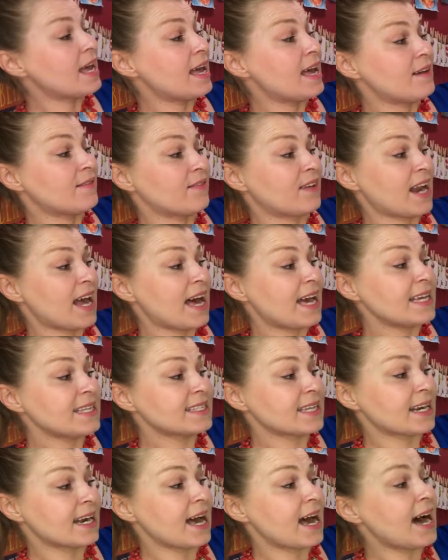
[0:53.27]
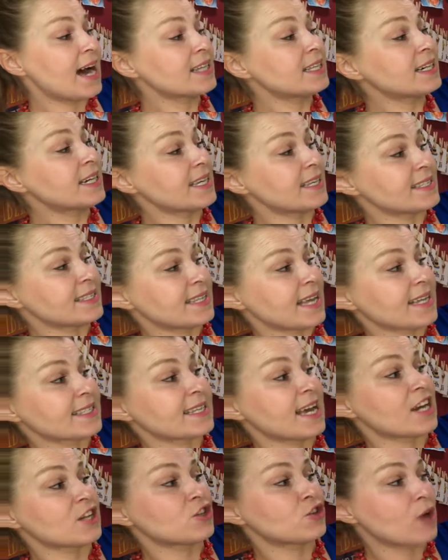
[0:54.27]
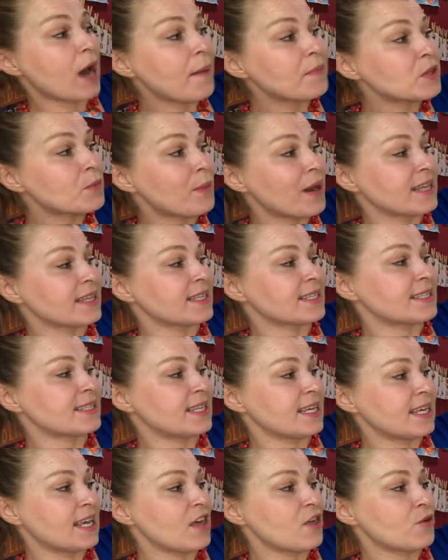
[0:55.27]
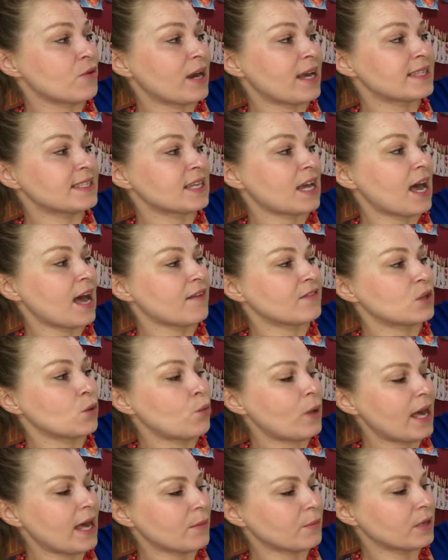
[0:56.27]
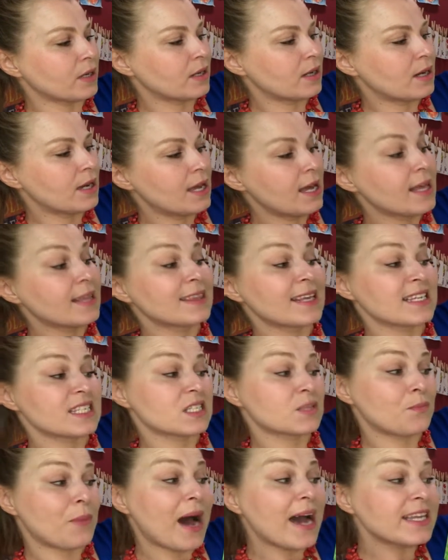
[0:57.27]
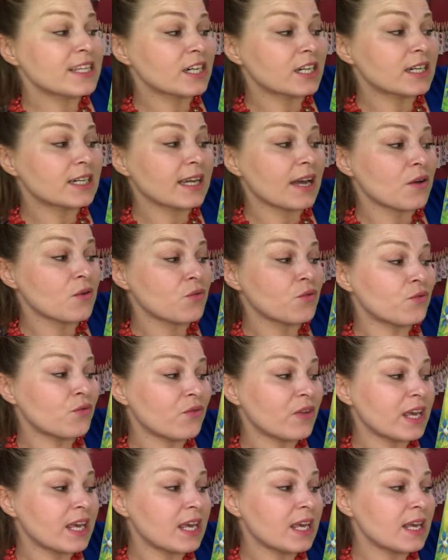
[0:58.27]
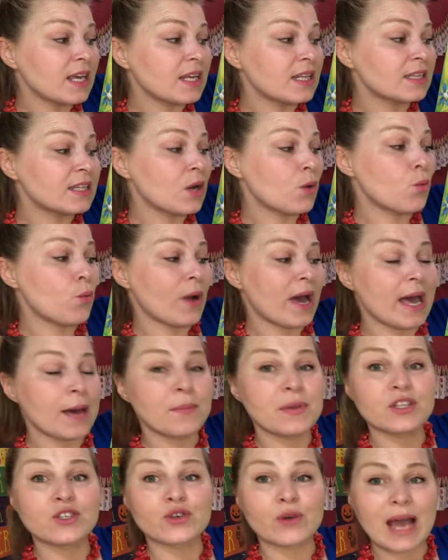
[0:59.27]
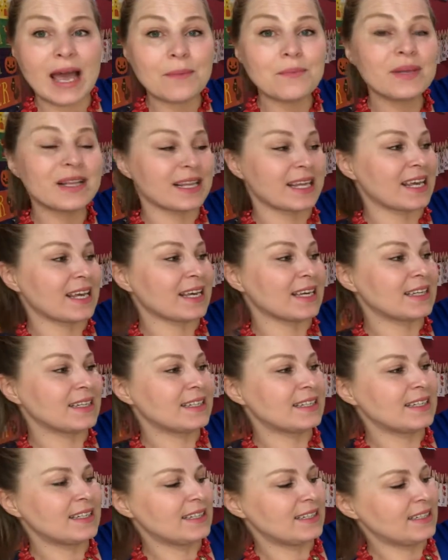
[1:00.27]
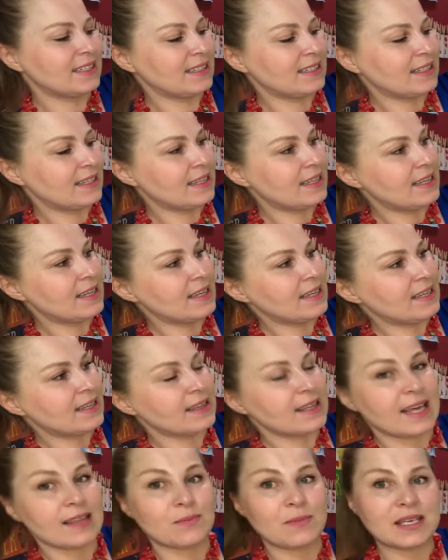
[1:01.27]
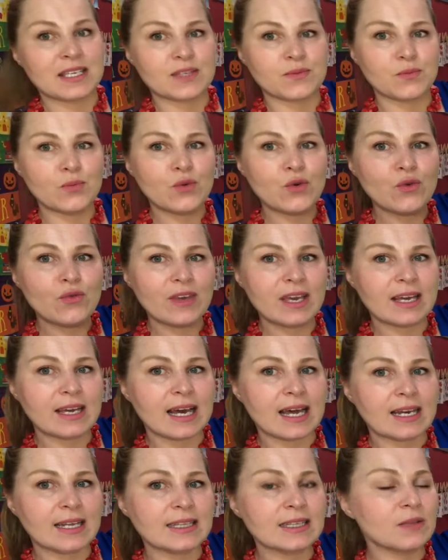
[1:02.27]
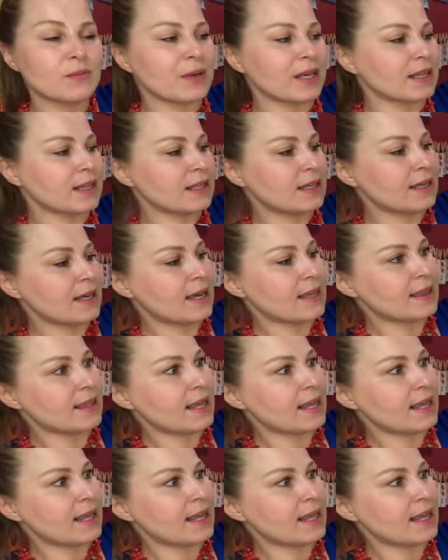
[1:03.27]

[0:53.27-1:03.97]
Flies and other insects are trapped by the sticky threads of the web. The spider can feel the web trembling. That means moving a little bit, and